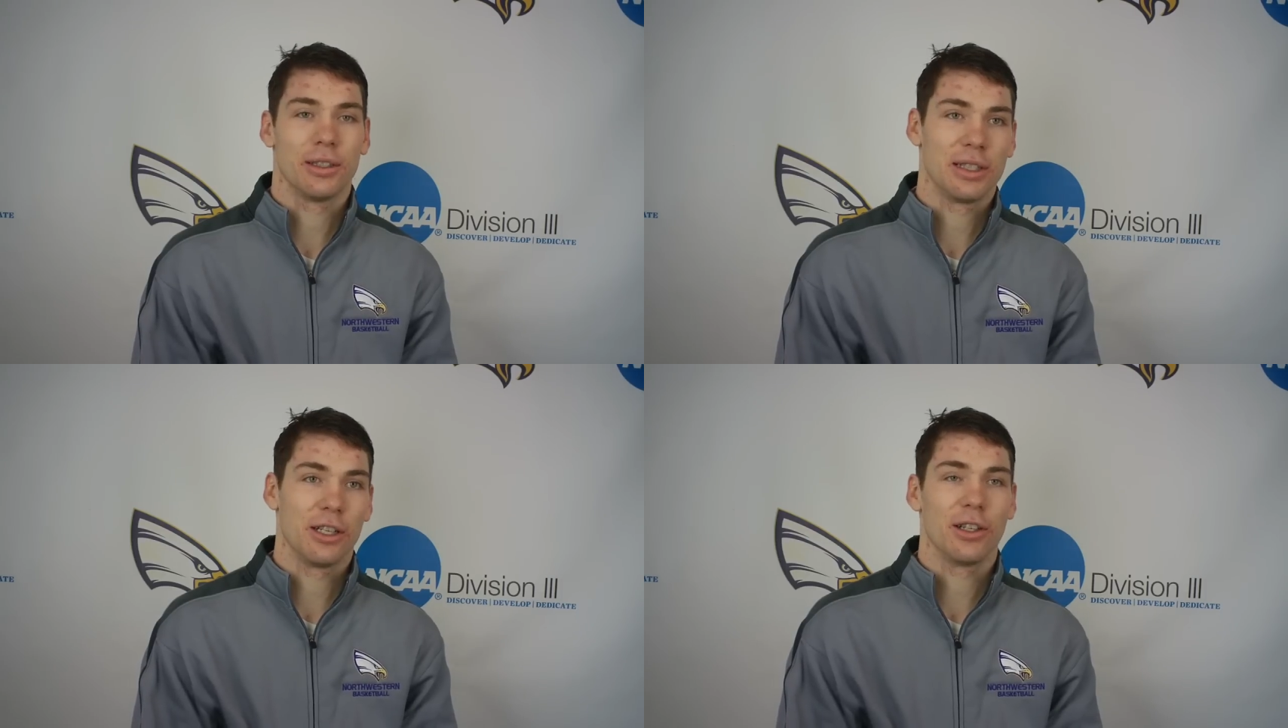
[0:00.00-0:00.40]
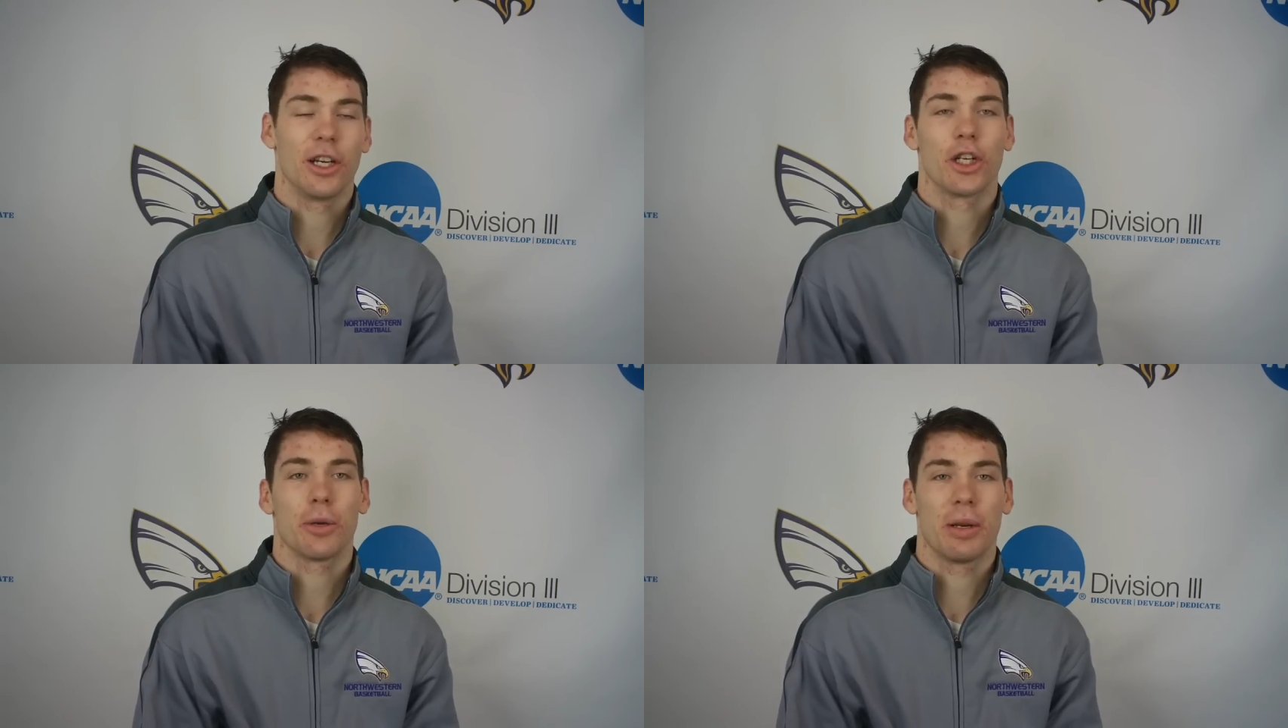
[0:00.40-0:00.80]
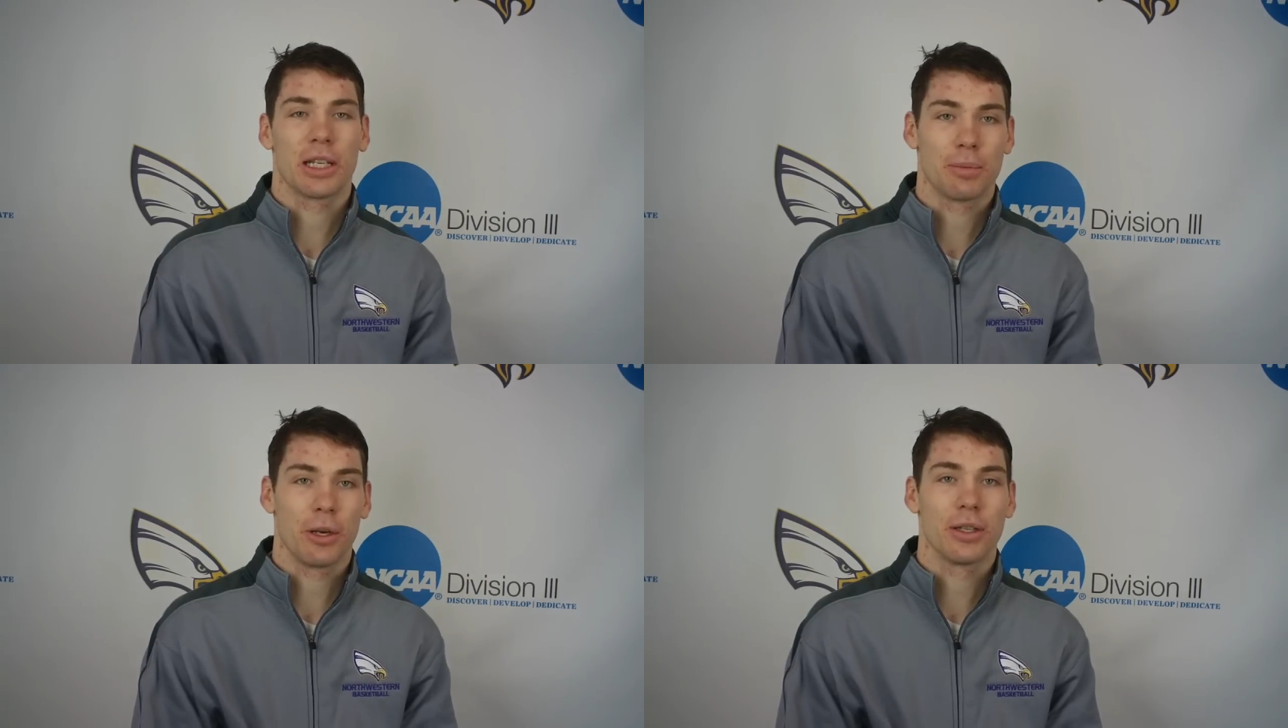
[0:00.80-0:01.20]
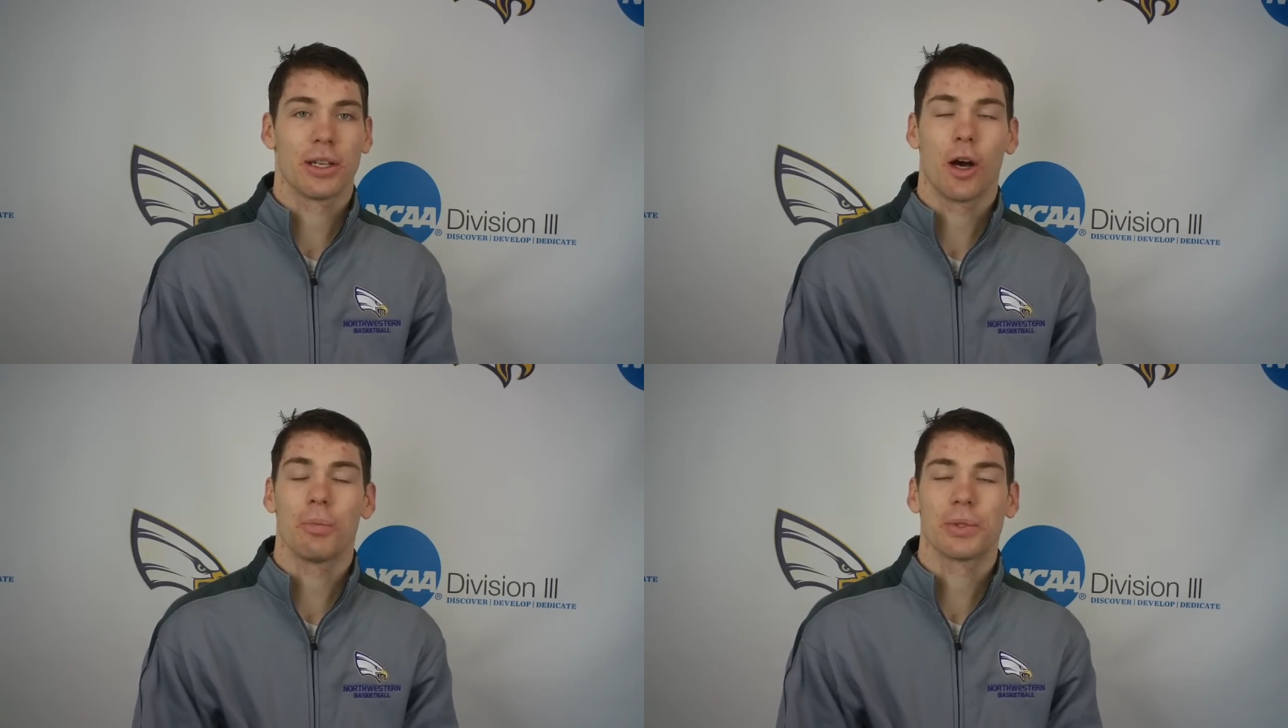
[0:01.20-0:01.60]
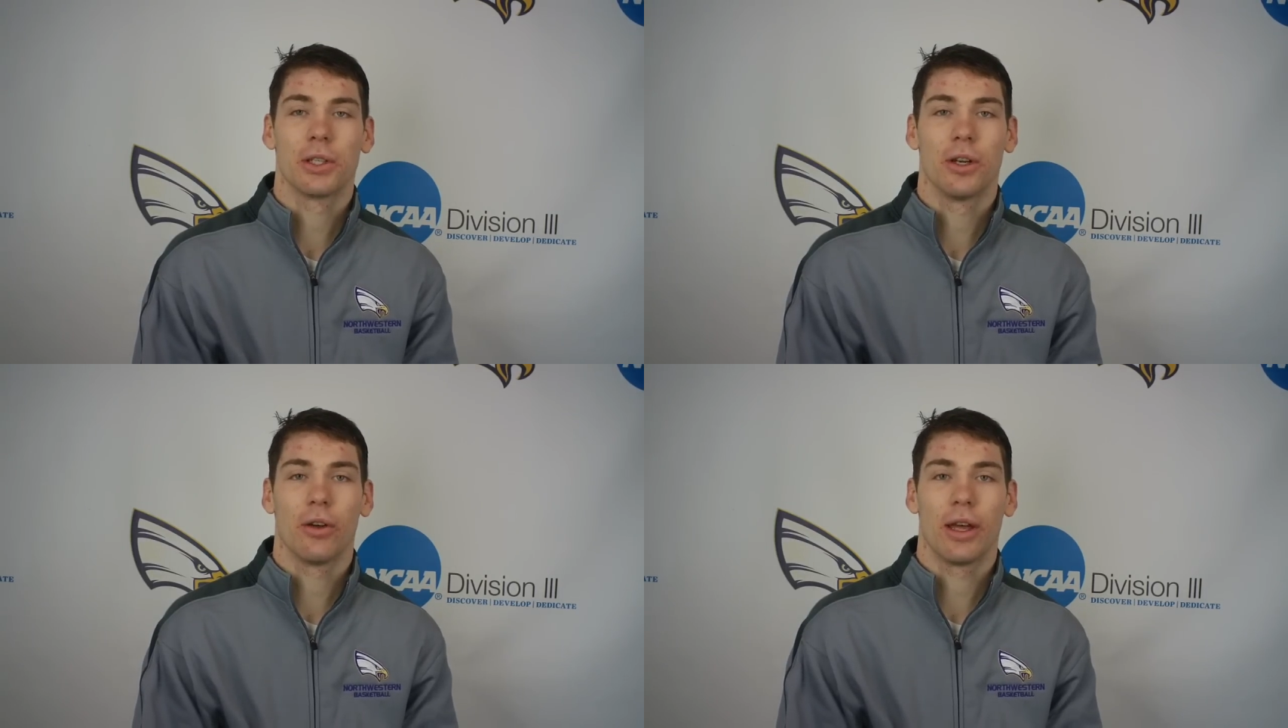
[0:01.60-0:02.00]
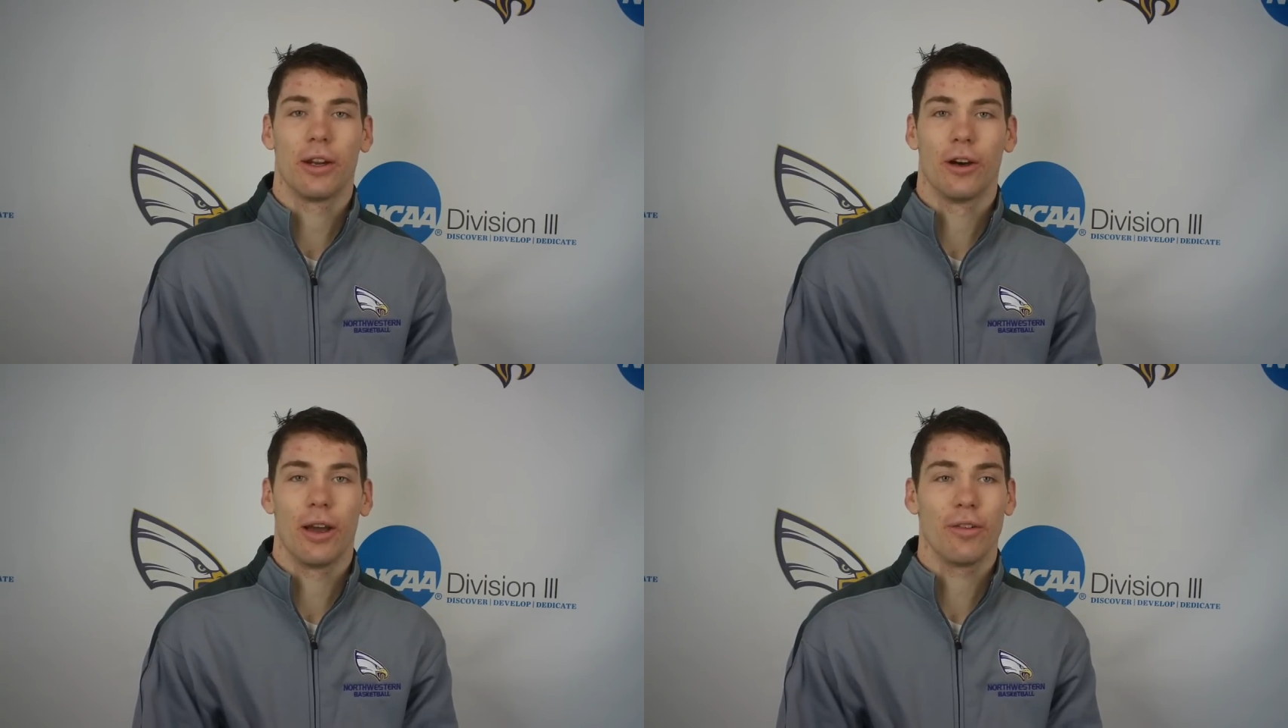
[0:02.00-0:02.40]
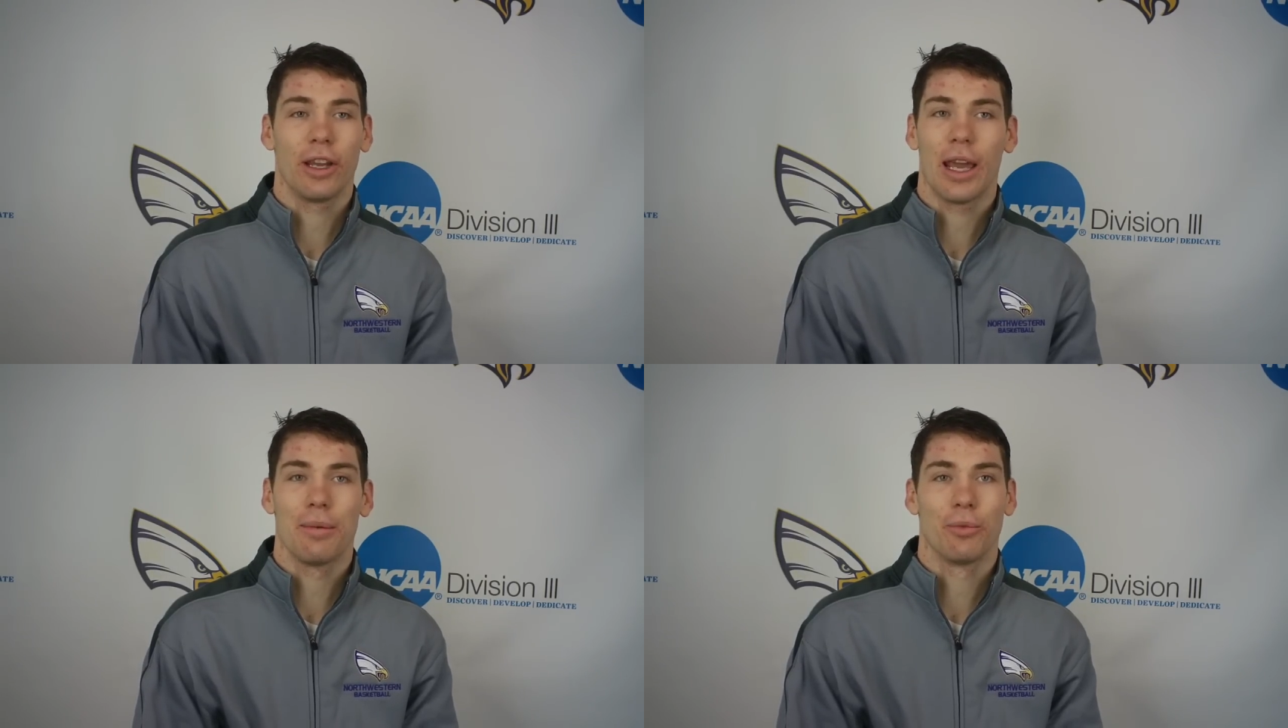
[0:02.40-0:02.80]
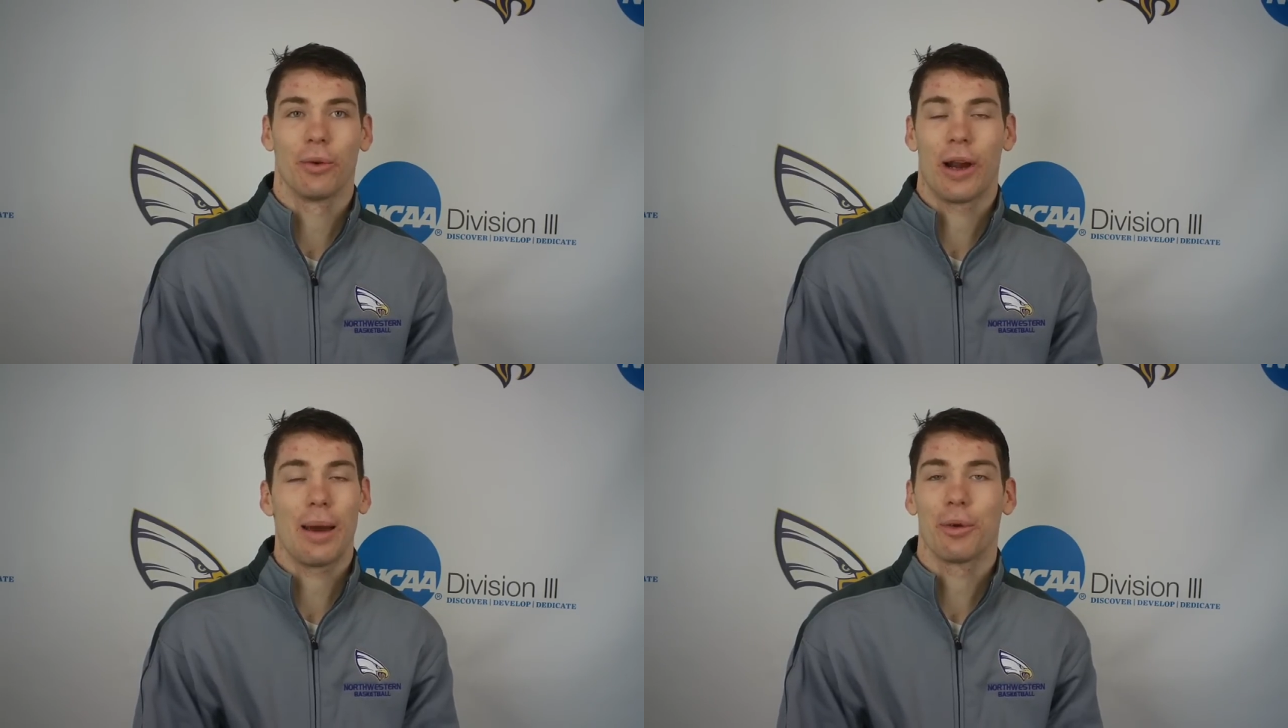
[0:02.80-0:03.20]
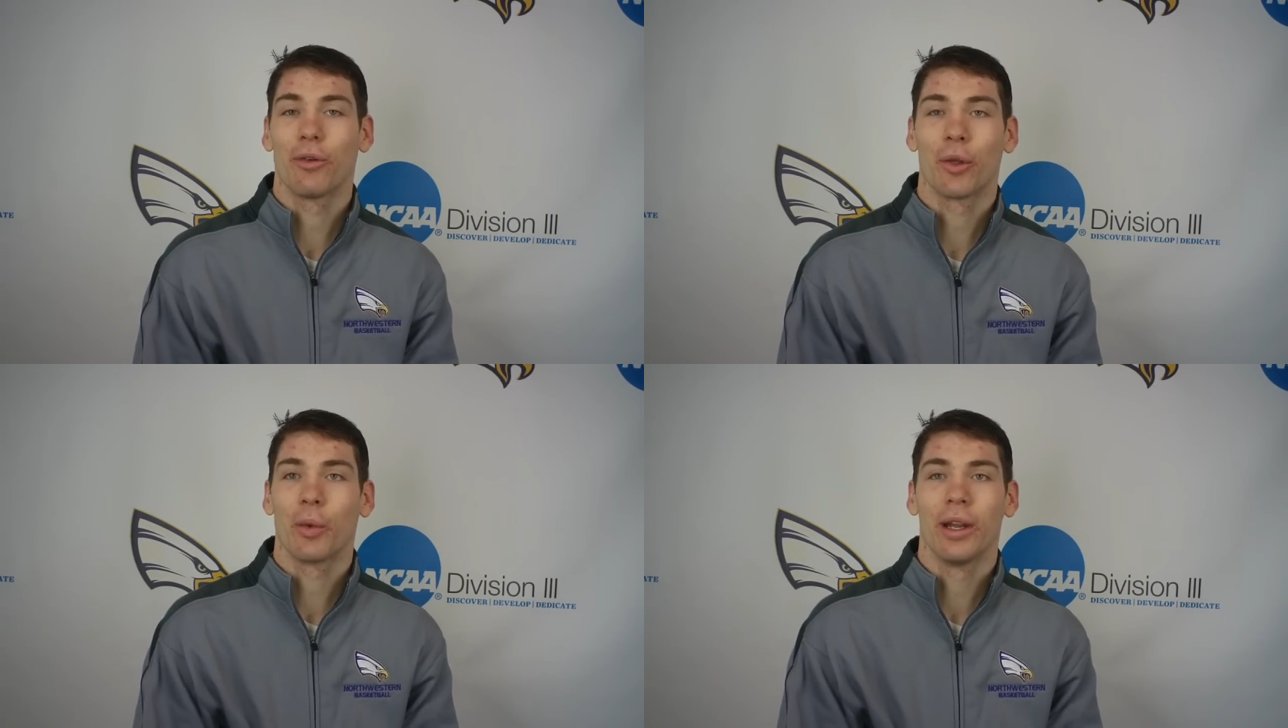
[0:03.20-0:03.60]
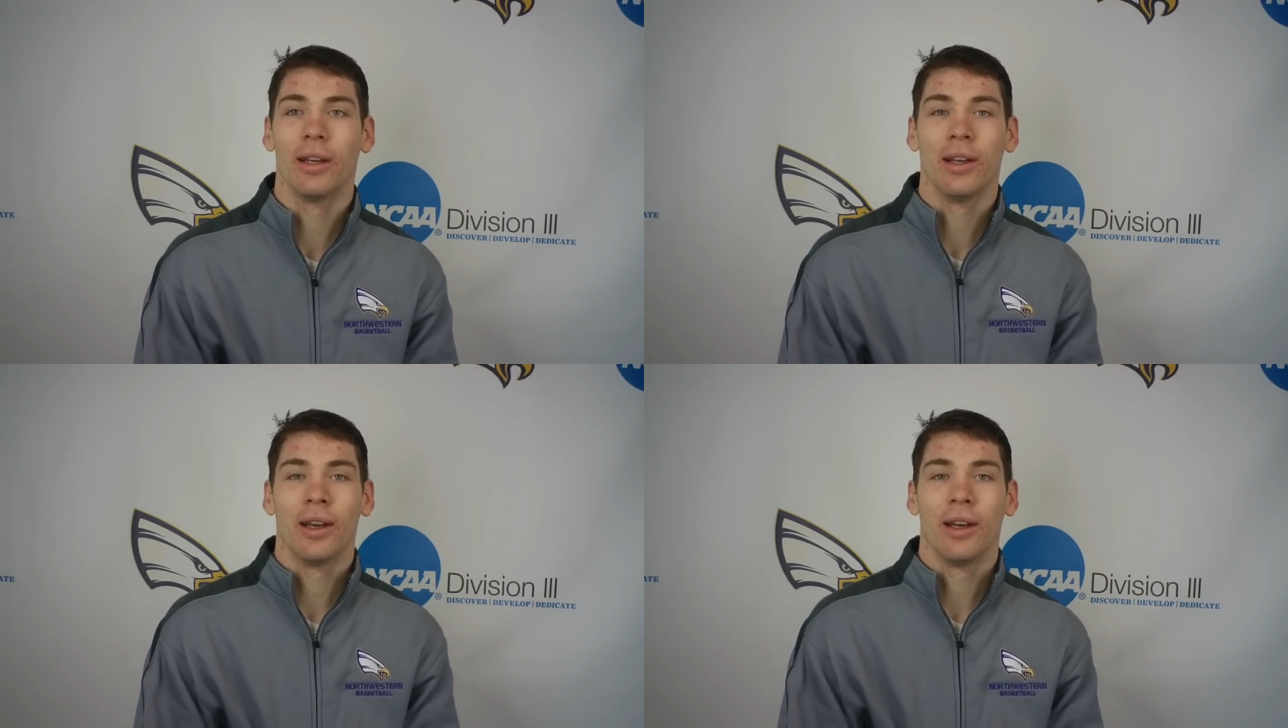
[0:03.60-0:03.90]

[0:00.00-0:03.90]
senior leadership and experience helps to know that, you know, every game we're happy with the win.